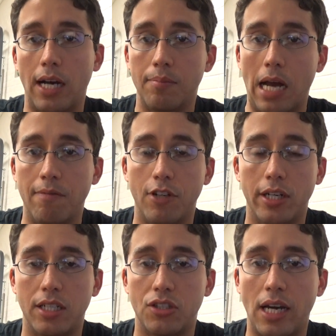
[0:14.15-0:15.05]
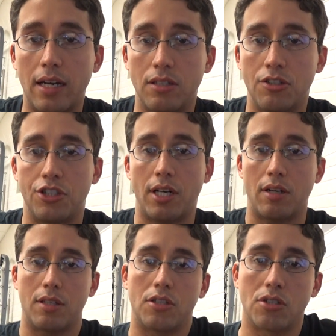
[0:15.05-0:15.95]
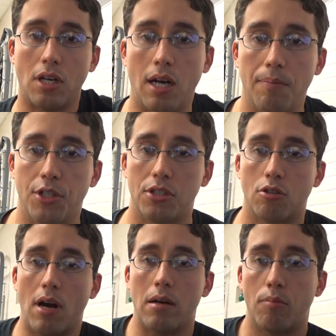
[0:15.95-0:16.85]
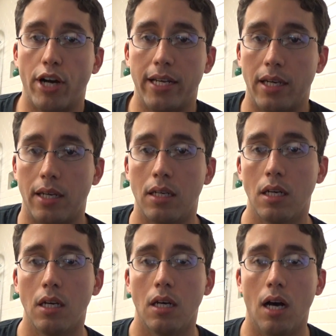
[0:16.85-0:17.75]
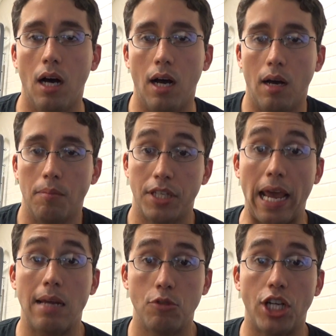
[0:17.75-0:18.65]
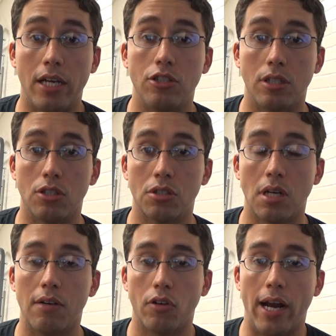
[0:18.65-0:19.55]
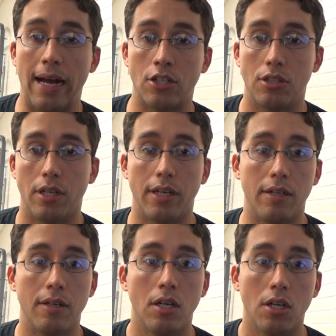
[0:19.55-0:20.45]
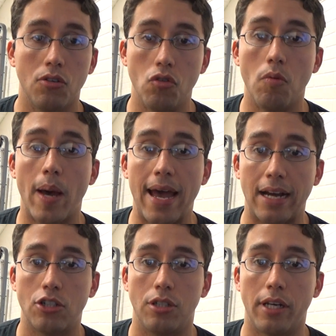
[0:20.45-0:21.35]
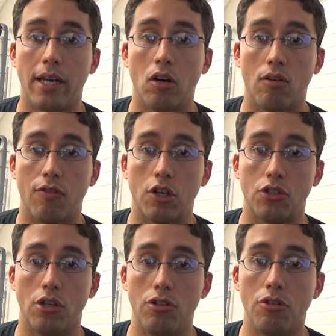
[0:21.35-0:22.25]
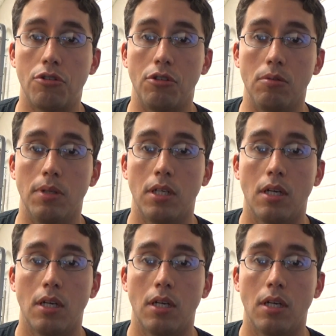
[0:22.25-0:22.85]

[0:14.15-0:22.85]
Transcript: I'm, I'm very excited to share this, um, this groundbreaking, um, game-changing discovery actually, and you may actually hear it first on YouTube.